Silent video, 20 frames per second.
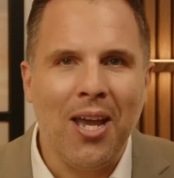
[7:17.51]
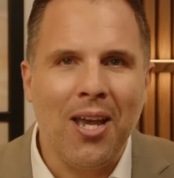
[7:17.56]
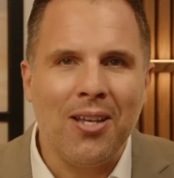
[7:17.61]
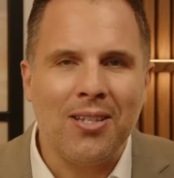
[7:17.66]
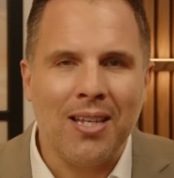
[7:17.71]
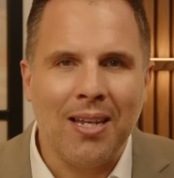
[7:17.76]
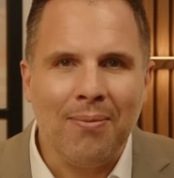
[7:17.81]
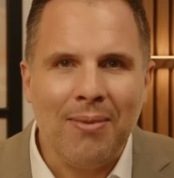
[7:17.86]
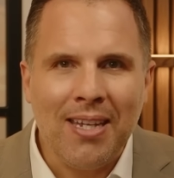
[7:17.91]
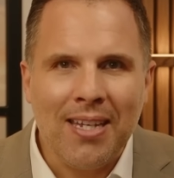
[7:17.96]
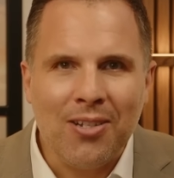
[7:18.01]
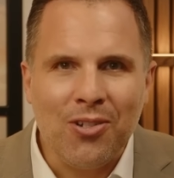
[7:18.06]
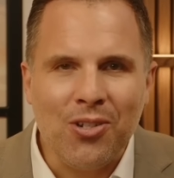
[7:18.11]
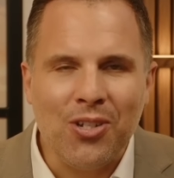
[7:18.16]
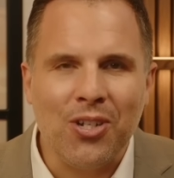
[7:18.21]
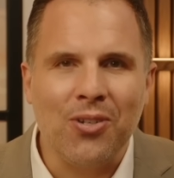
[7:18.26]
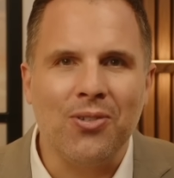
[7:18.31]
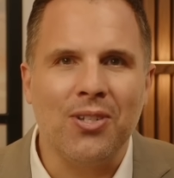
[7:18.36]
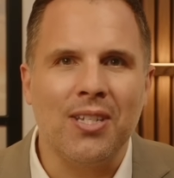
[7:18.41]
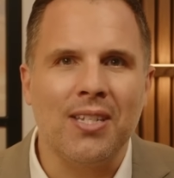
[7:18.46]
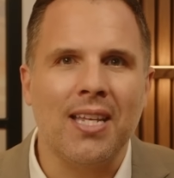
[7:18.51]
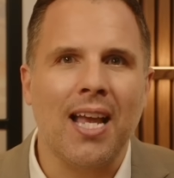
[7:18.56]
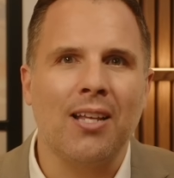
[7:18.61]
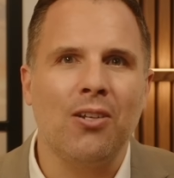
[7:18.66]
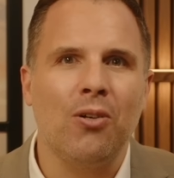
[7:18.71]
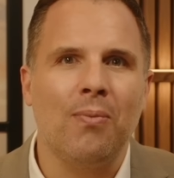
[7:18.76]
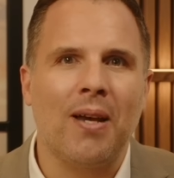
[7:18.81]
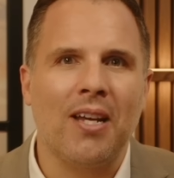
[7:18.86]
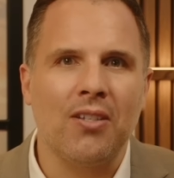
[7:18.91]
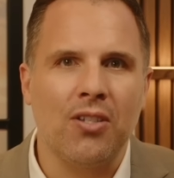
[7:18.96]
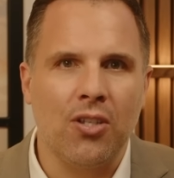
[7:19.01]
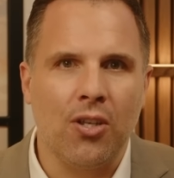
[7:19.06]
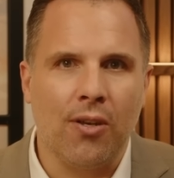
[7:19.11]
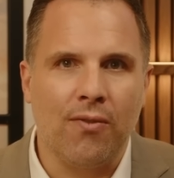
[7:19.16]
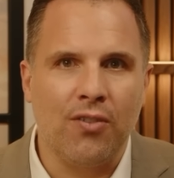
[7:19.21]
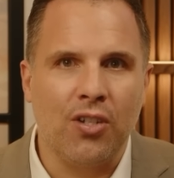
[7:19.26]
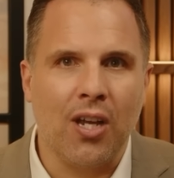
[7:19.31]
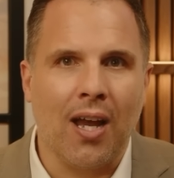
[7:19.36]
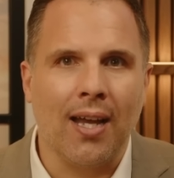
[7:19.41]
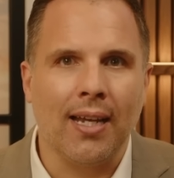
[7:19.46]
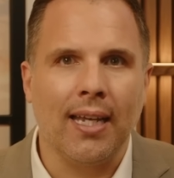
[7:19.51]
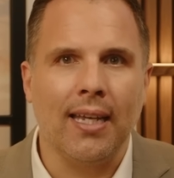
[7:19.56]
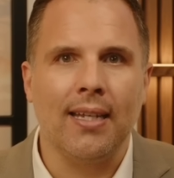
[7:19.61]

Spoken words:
So let me introduce and tell you about Surfshark.